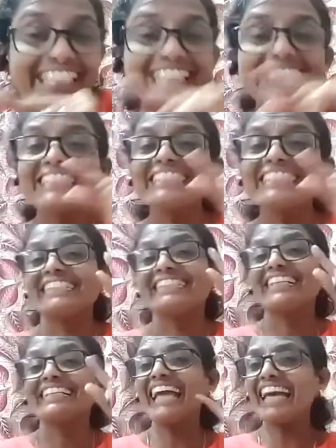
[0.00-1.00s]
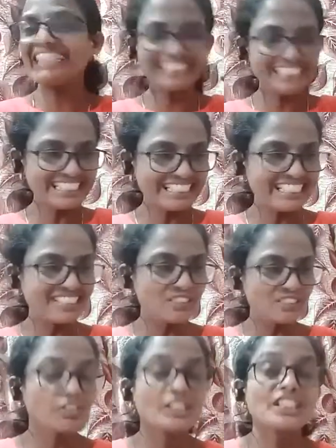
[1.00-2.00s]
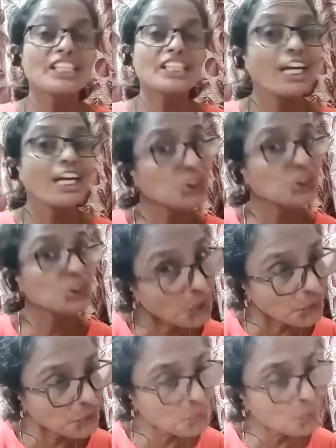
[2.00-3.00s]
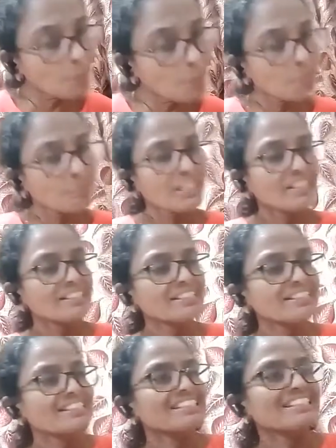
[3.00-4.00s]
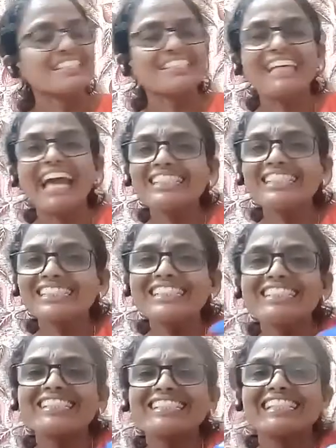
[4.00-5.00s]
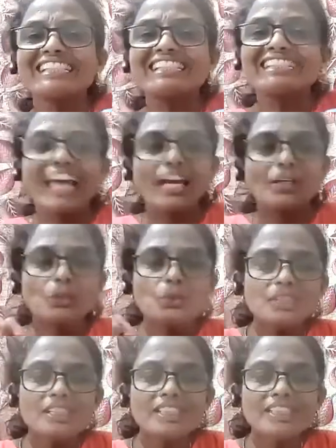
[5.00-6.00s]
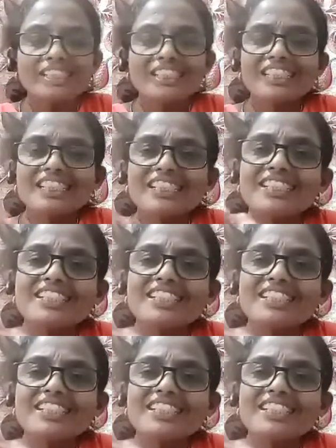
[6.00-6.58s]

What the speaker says: It is in the gaseous stage, which I showed you. This is a gaseous stage. Can you see this children?